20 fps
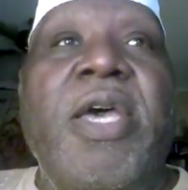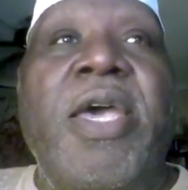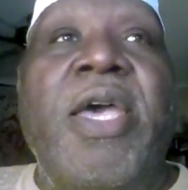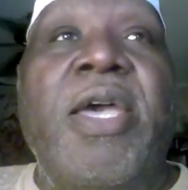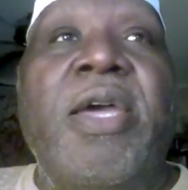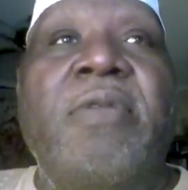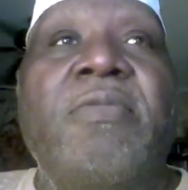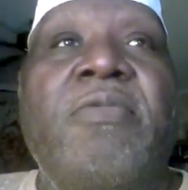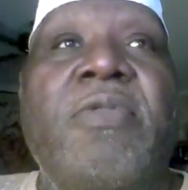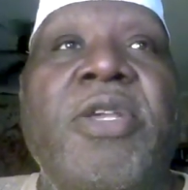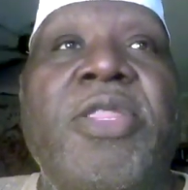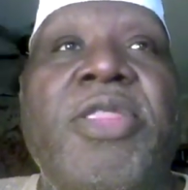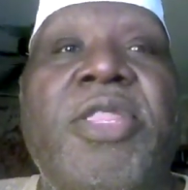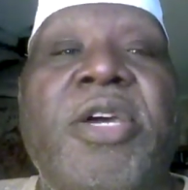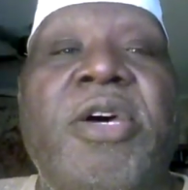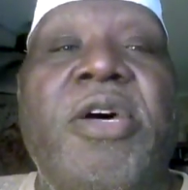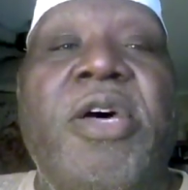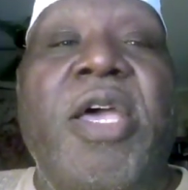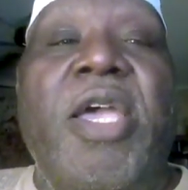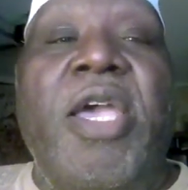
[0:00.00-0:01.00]
climb
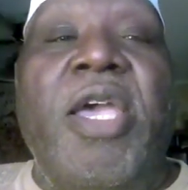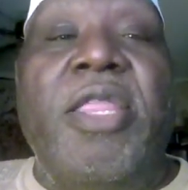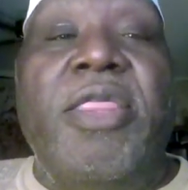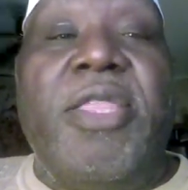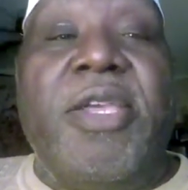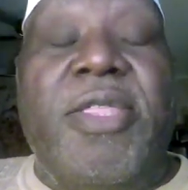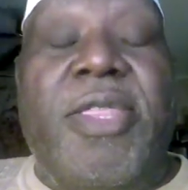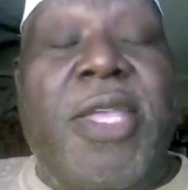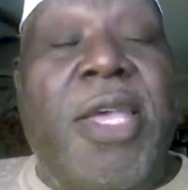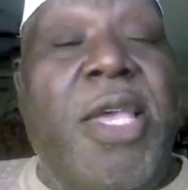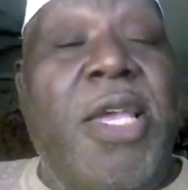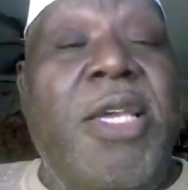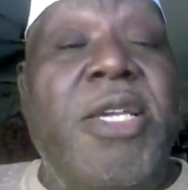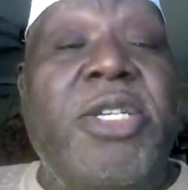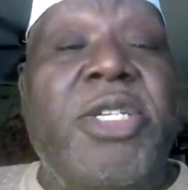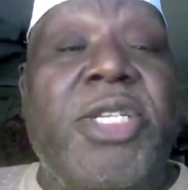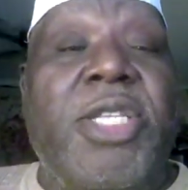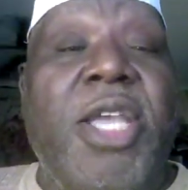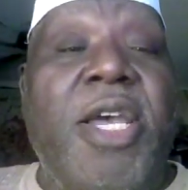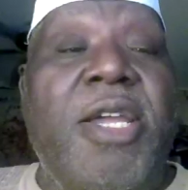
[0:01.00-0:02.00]
in,
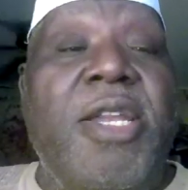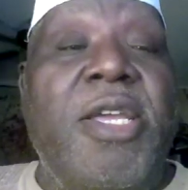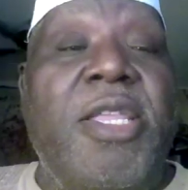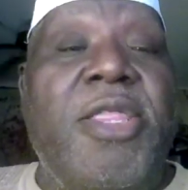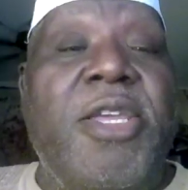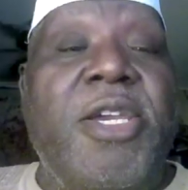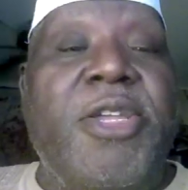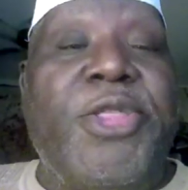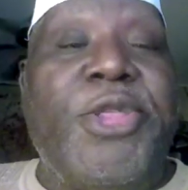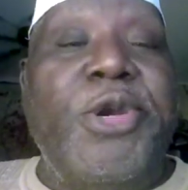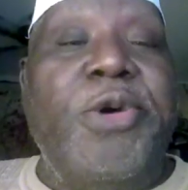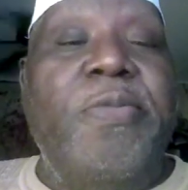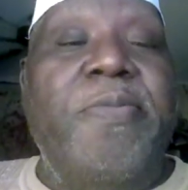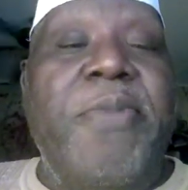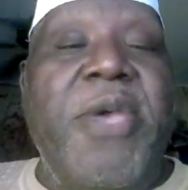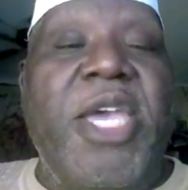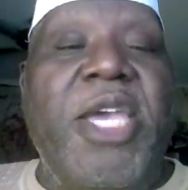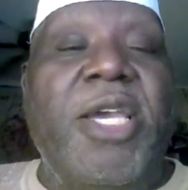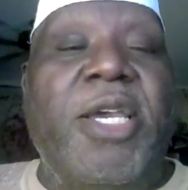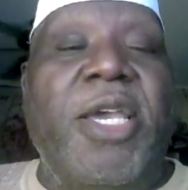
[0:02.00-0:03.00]
and drive out to a
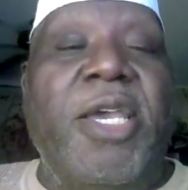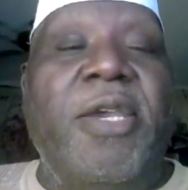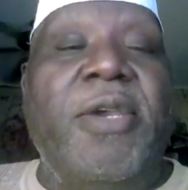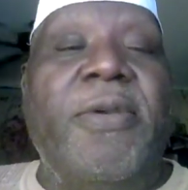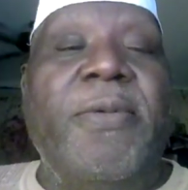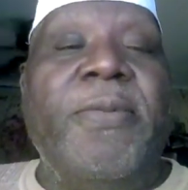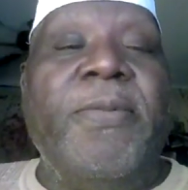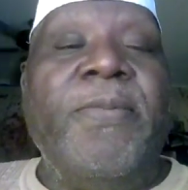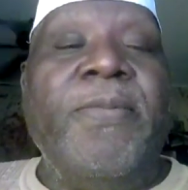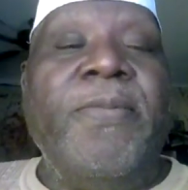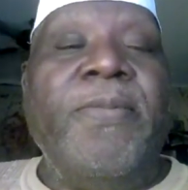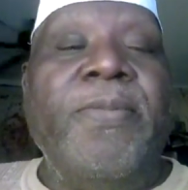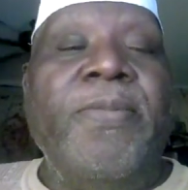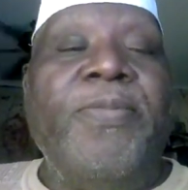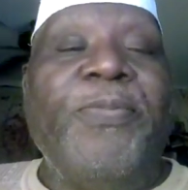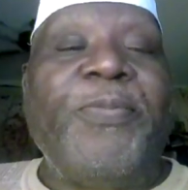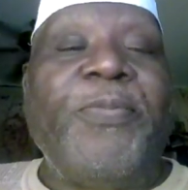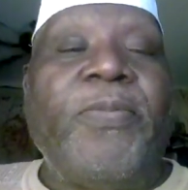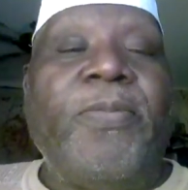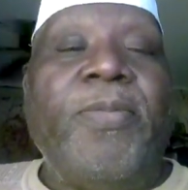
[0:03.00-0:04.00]
huge estate in
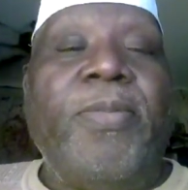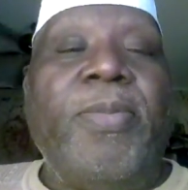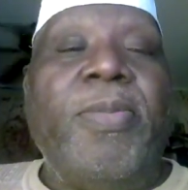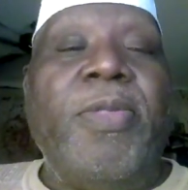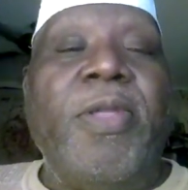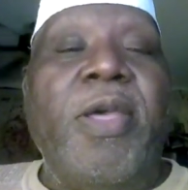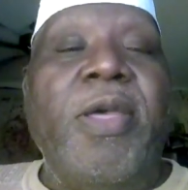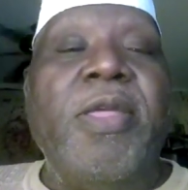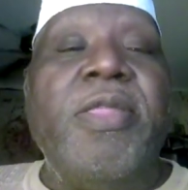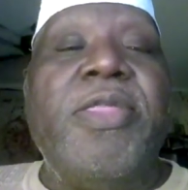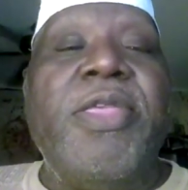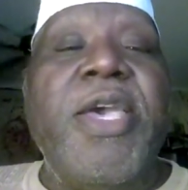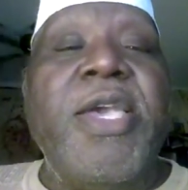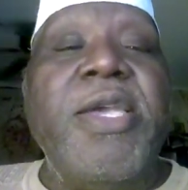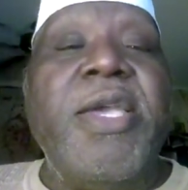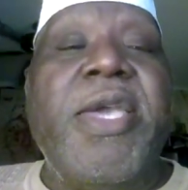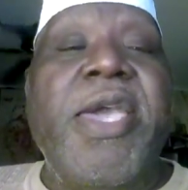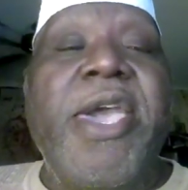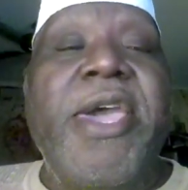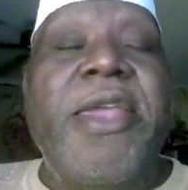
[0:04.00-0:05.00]
the
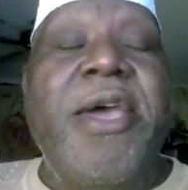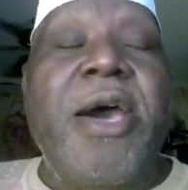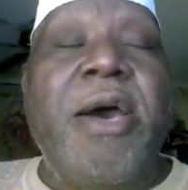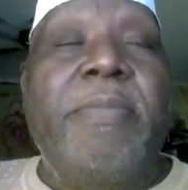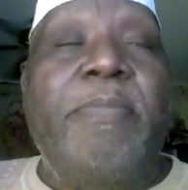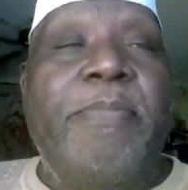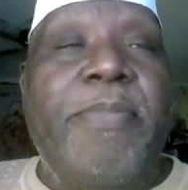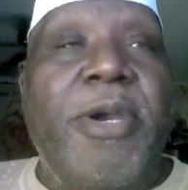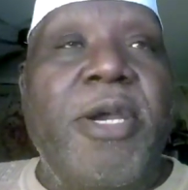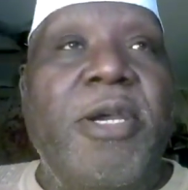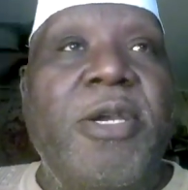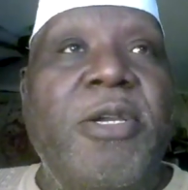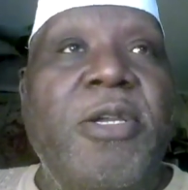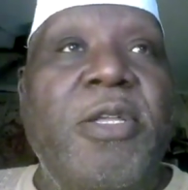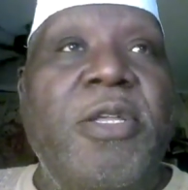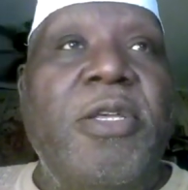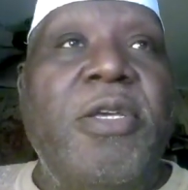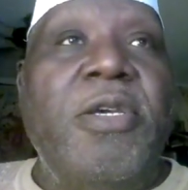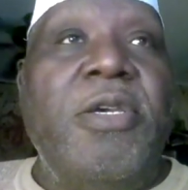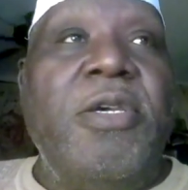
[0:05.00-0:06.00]
suburbs. True
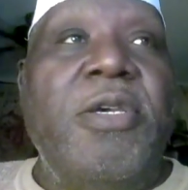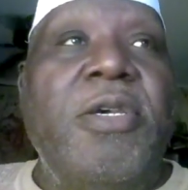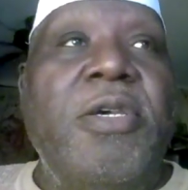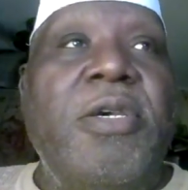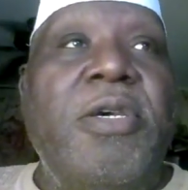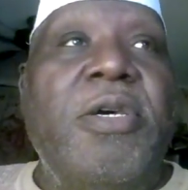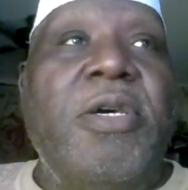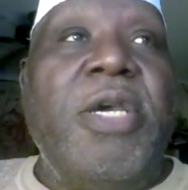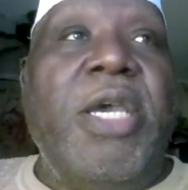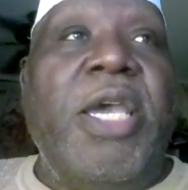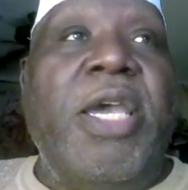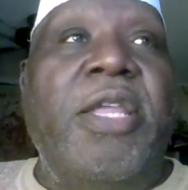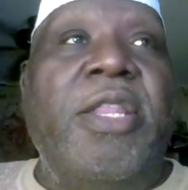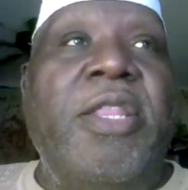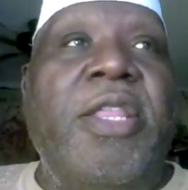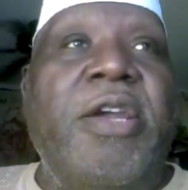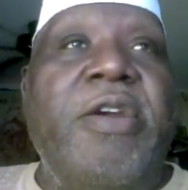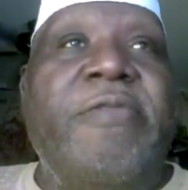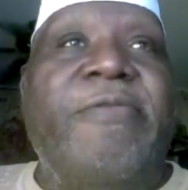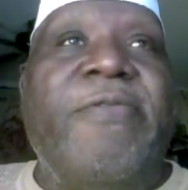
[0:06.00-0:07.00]
stories.
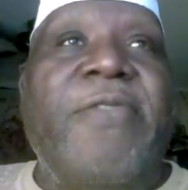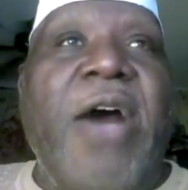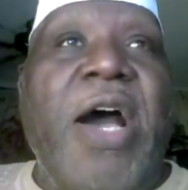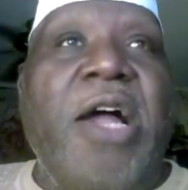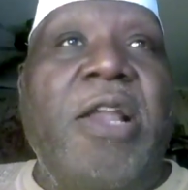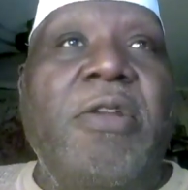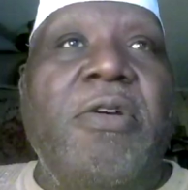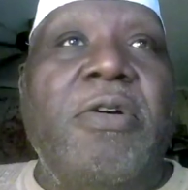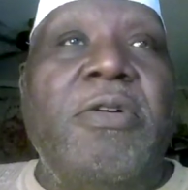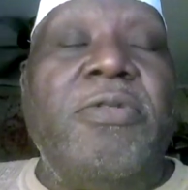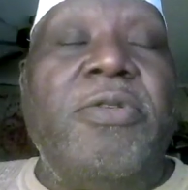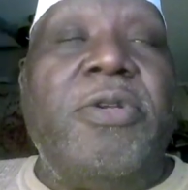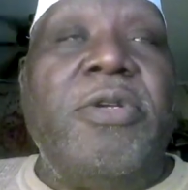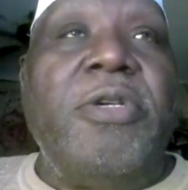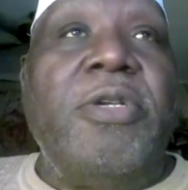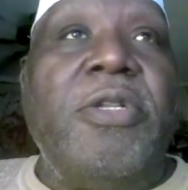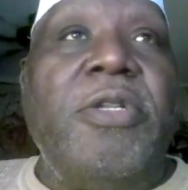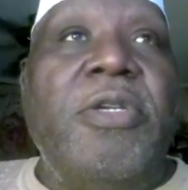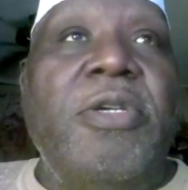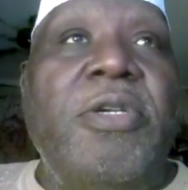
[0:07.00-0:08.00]
So the
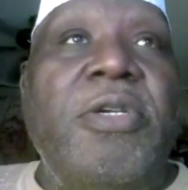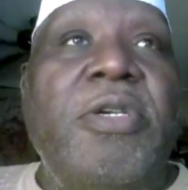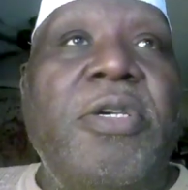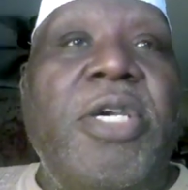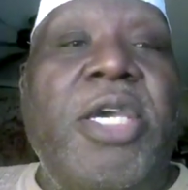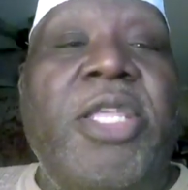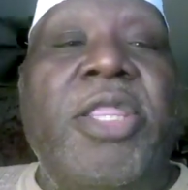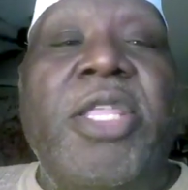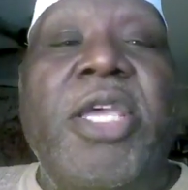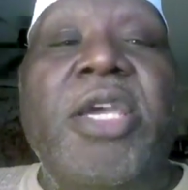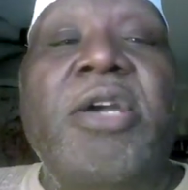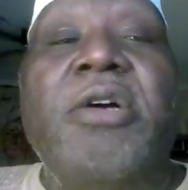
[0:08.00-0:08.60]
point is this.